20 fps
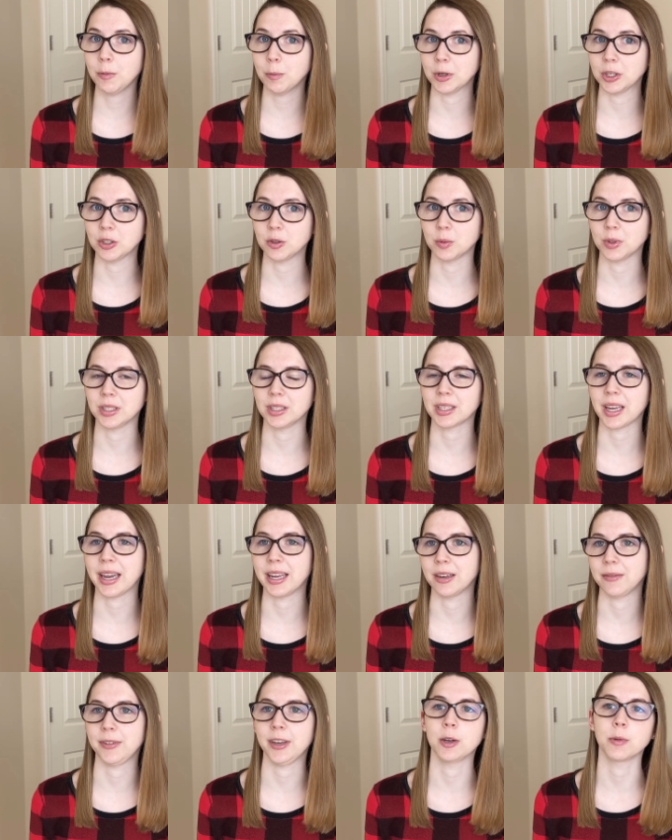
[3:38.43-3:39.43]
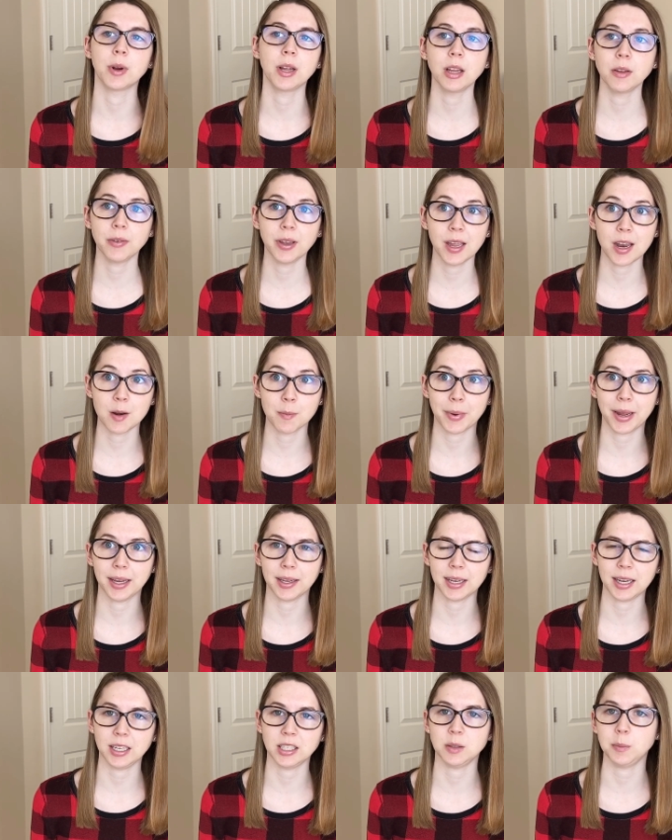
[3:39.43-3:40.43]
which was kind of irrelevant in my
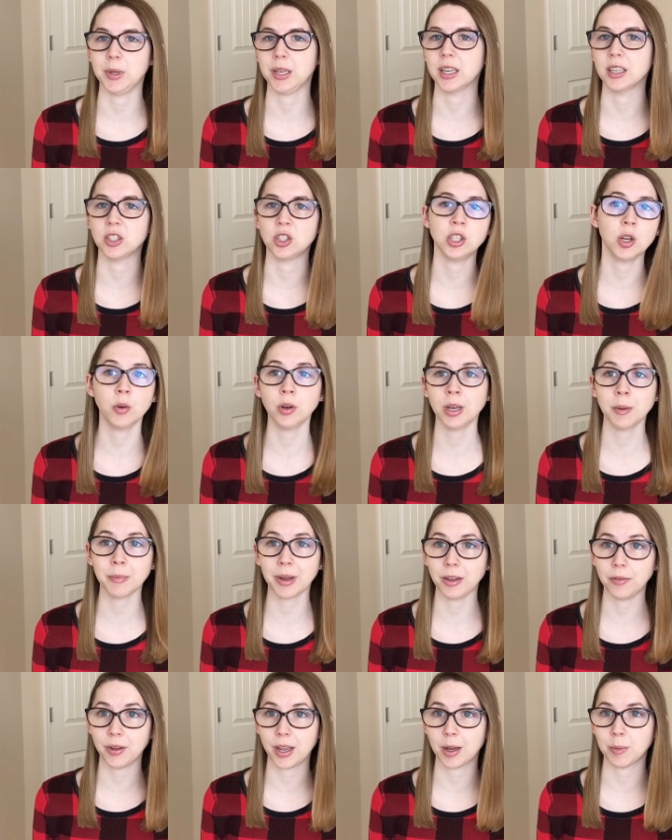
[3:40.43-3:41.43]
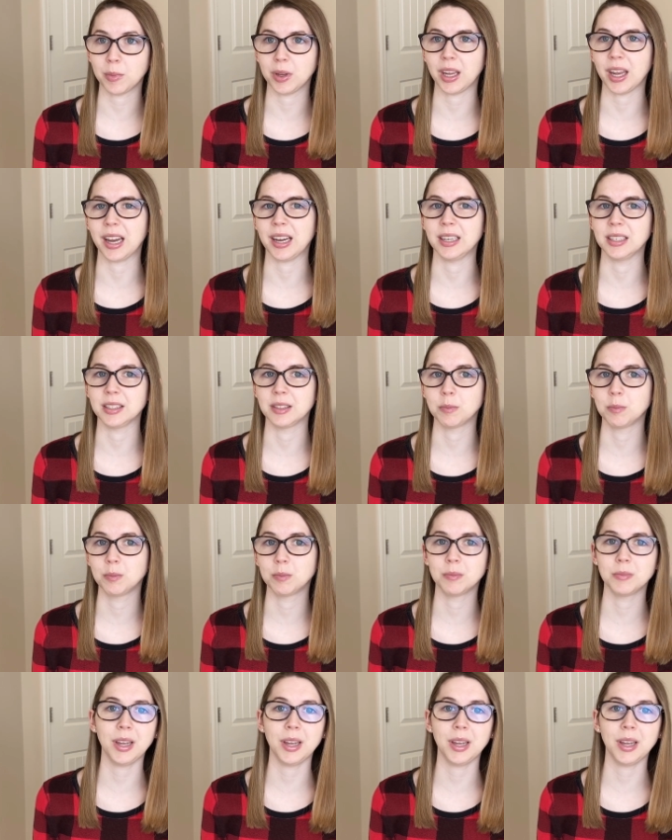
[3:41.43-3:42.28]
case because no one in my family has